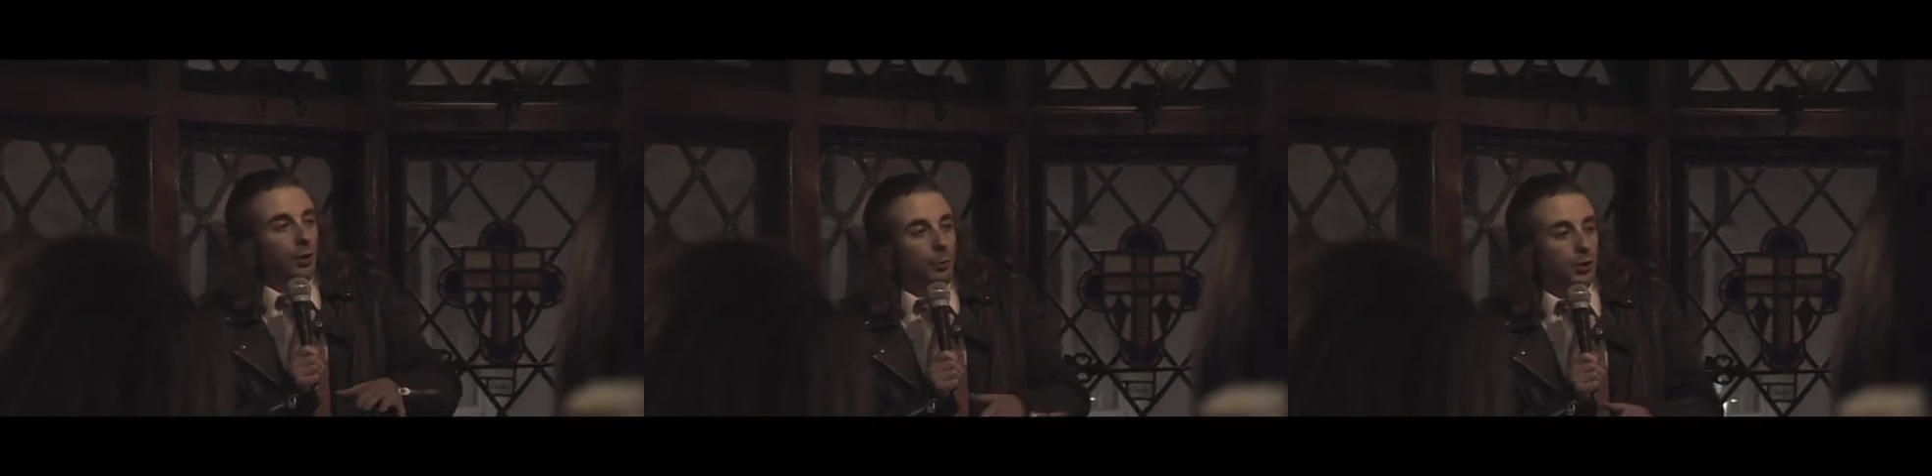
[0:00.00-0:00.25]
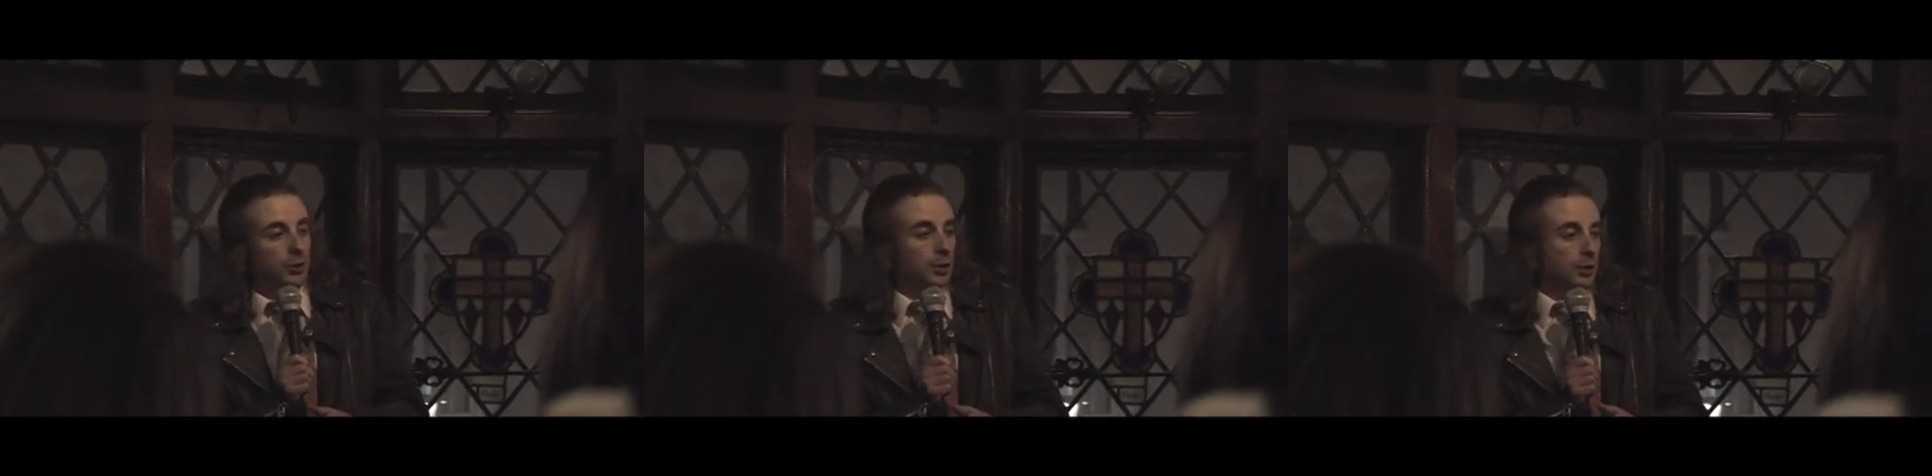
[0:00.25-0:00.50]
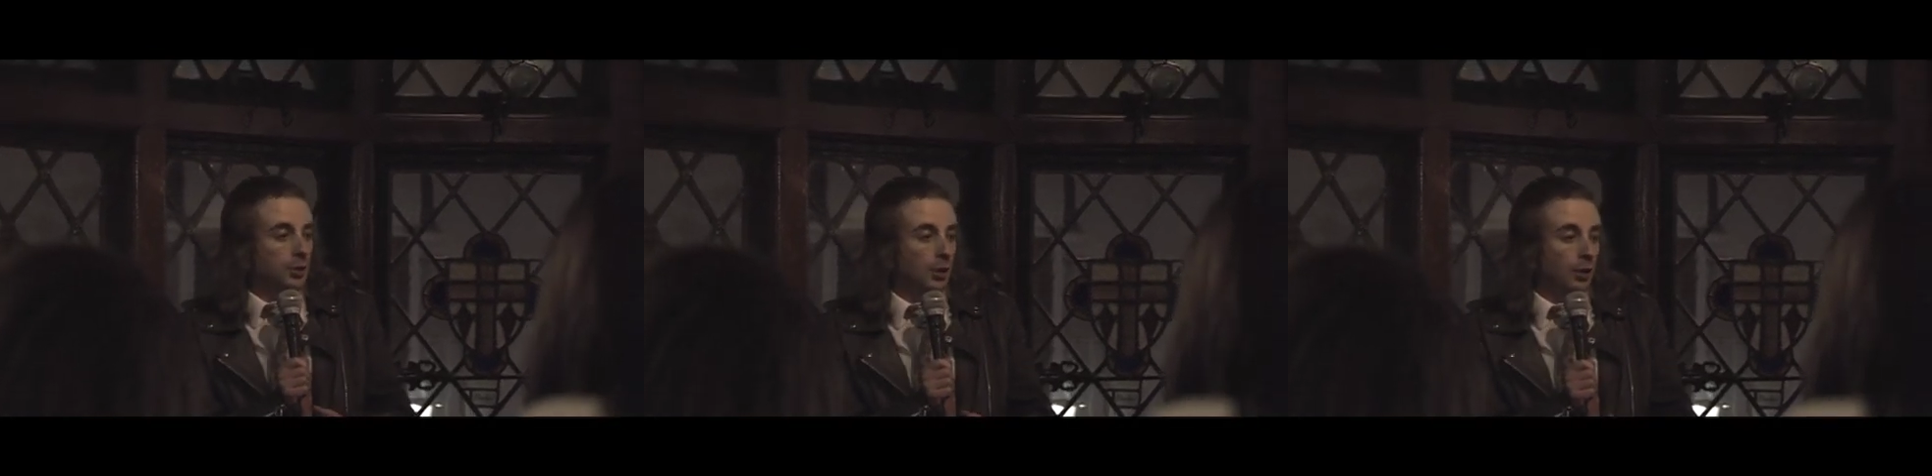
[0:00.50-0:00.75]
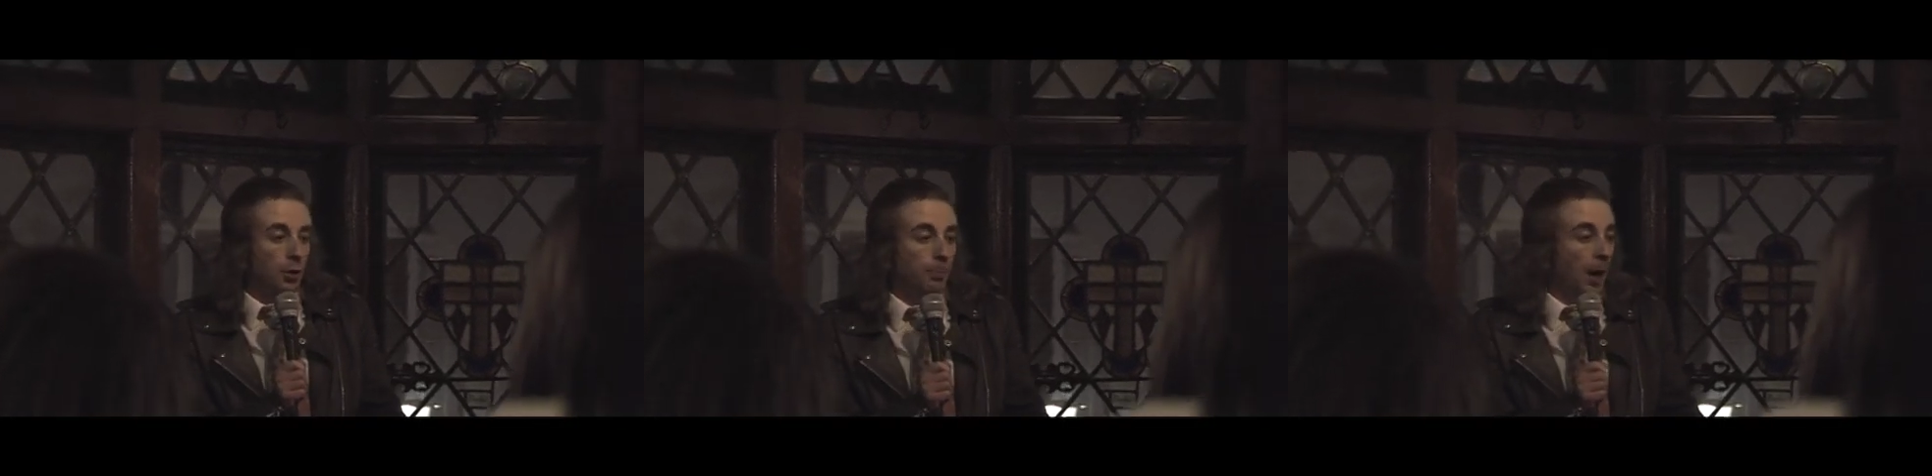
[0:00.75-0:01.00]
which is
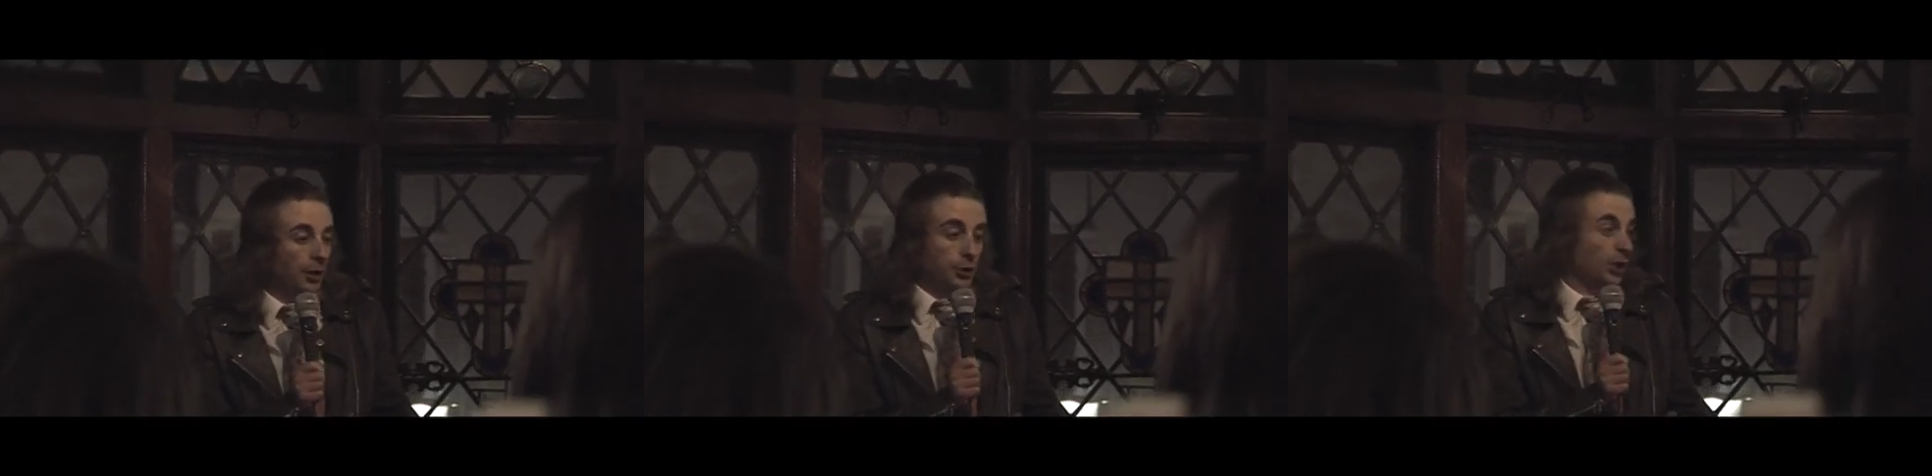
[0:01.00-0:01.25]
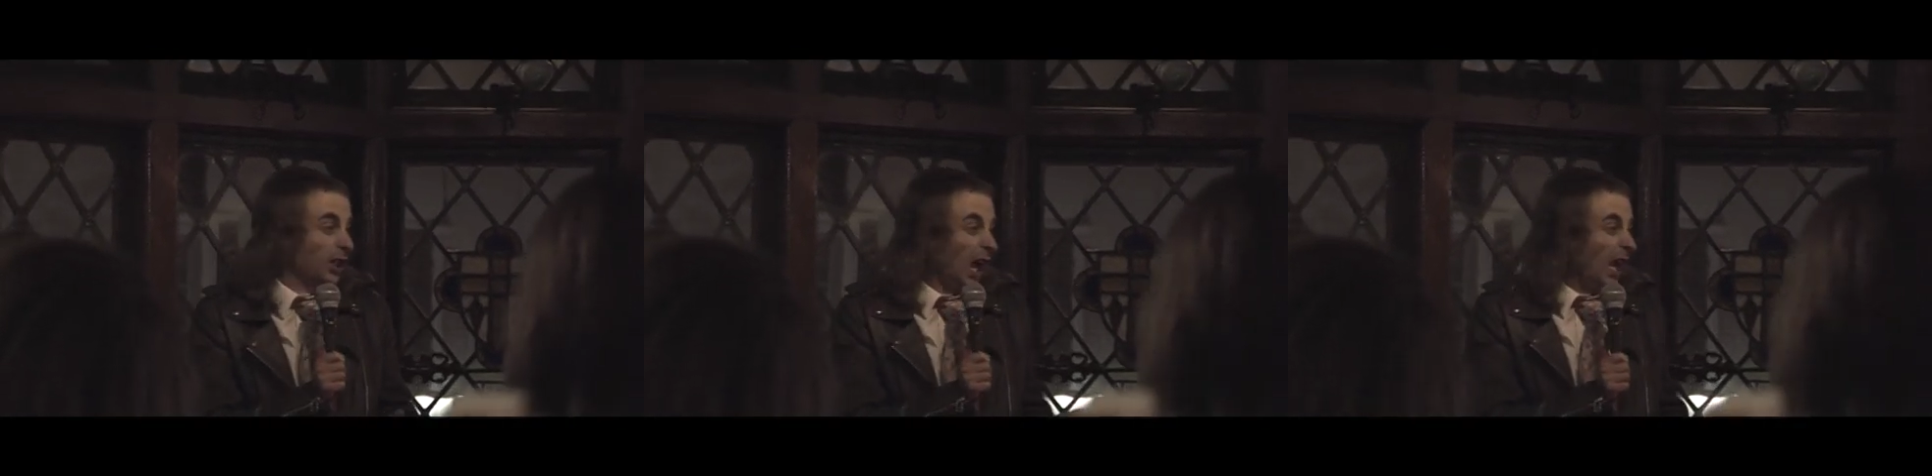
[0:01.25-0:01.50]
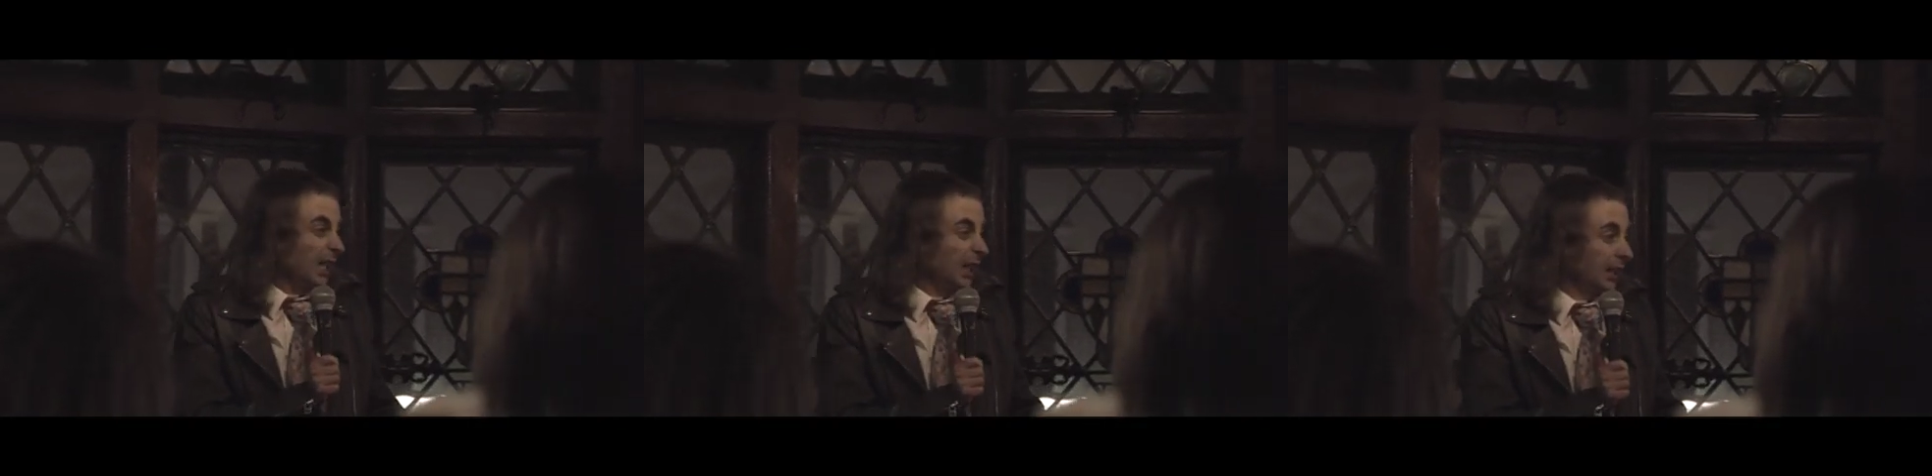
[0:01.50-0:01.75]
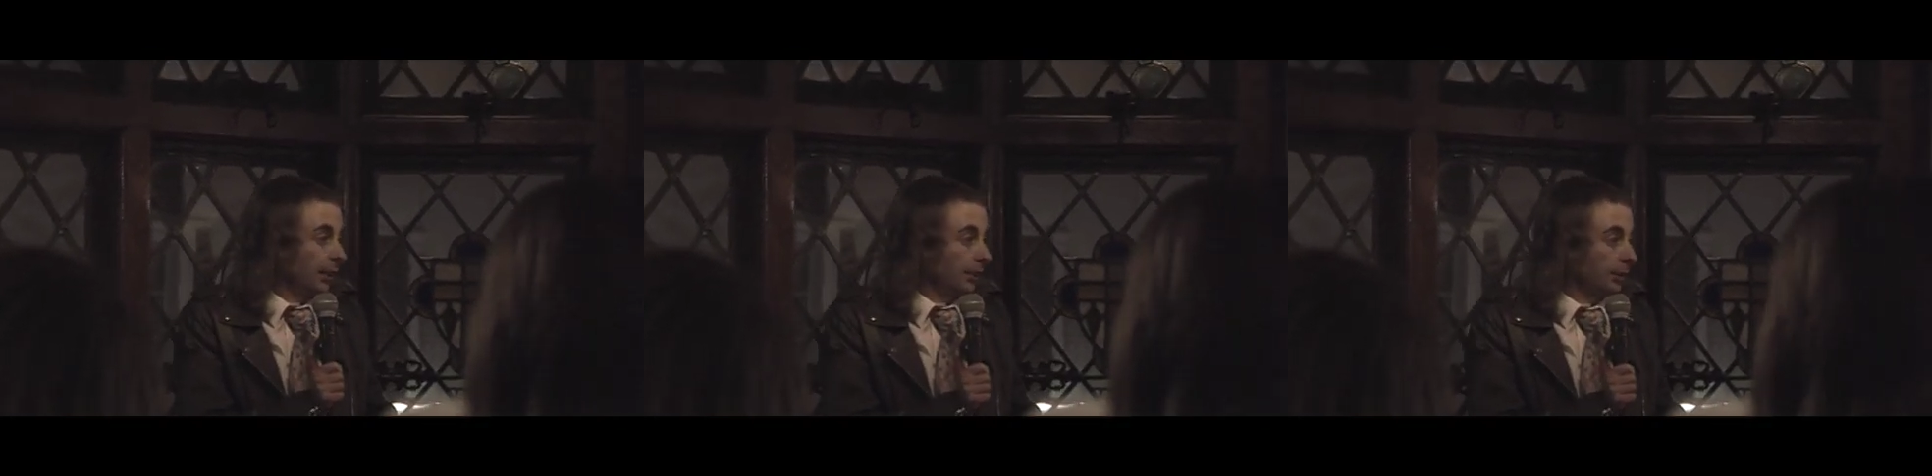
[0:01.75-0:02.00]
you punch a gay.